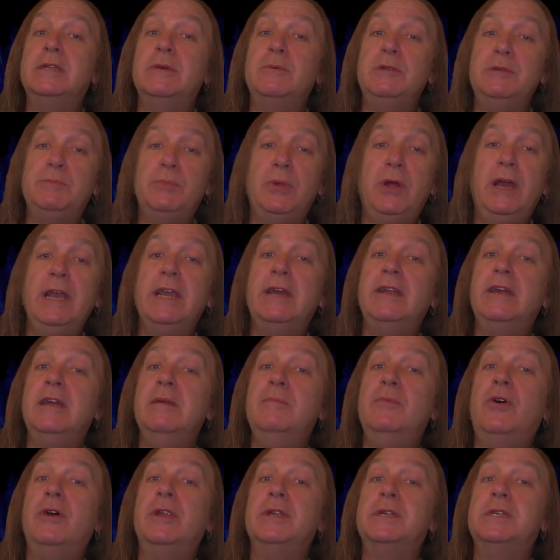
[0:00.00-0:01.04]
So he's playing an E
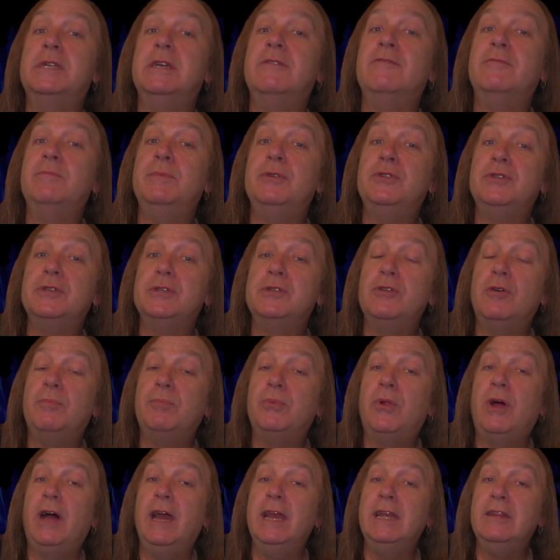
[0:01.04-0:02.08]
minor 7, but just not
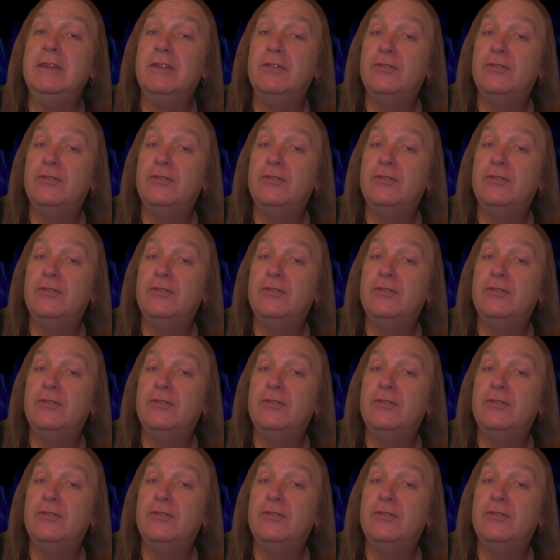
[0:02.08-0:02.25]
playing